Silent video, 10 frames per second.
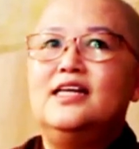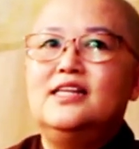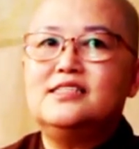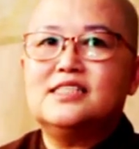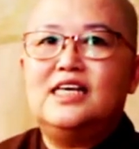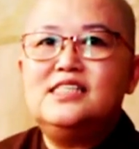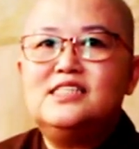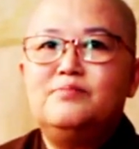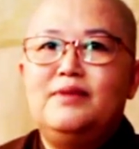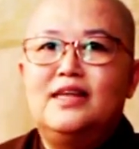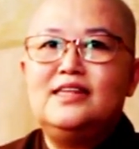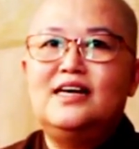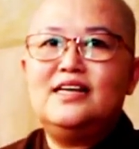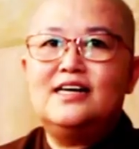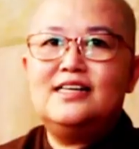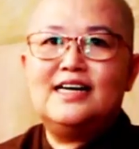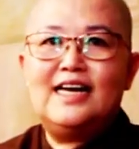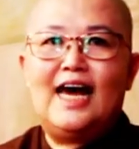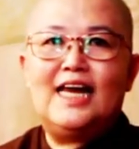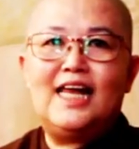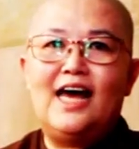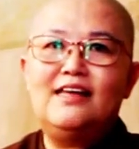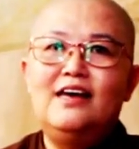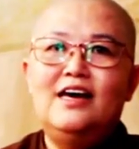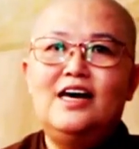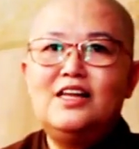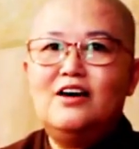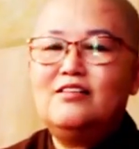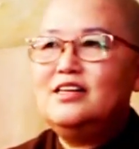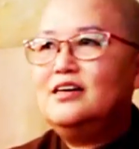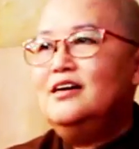the schism and da-da-da, like that, you know.